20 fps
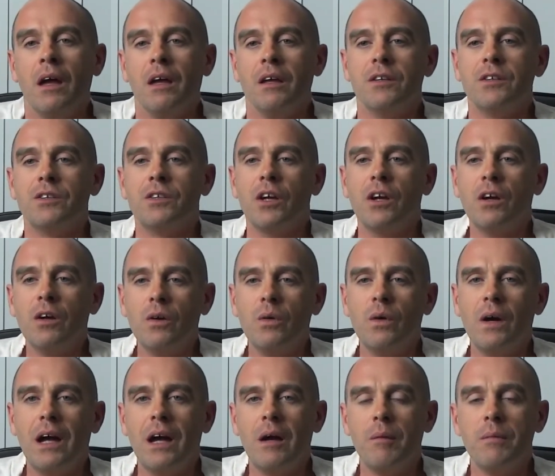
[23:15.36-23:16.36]

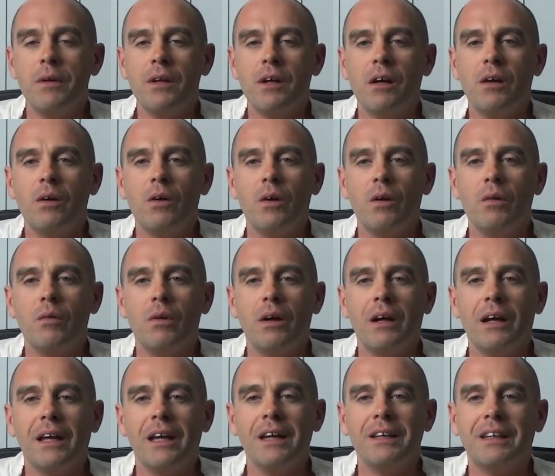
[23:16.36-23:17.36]
So
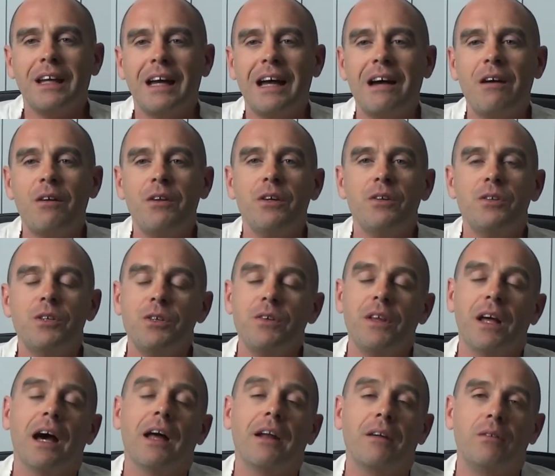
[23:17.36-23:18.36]
I guess how do you do
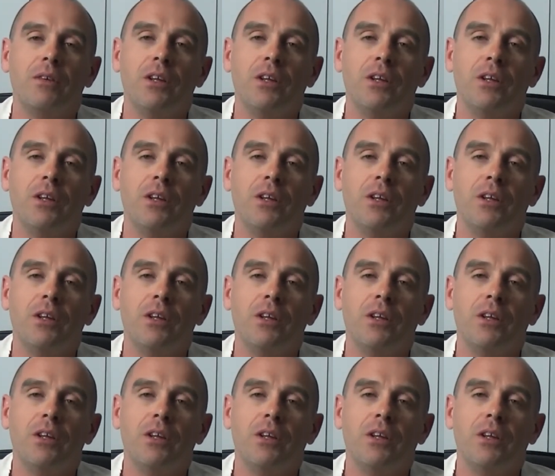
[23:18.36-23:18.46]
that?